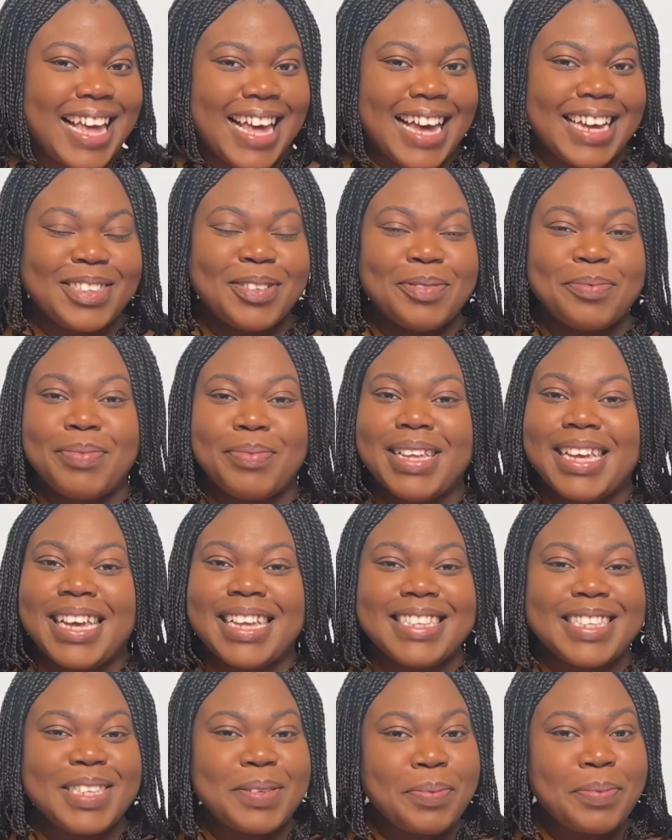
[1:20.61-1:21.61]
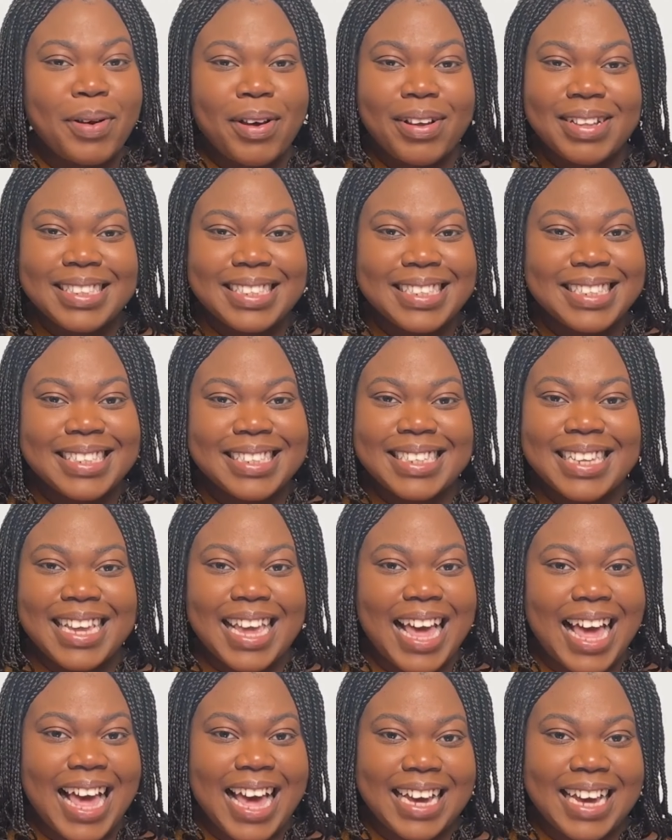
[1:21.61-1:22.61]
I don't play any sports.
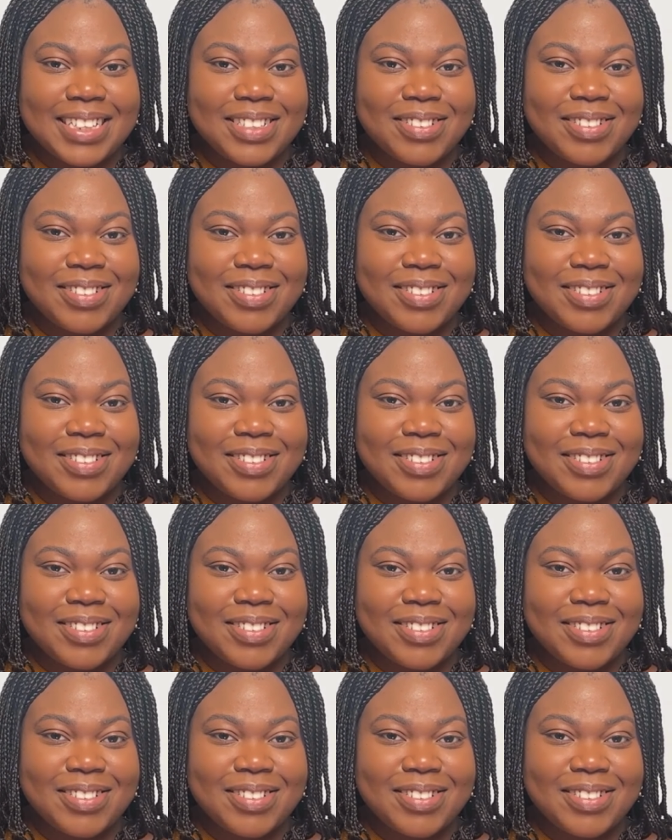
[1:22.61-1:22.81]
I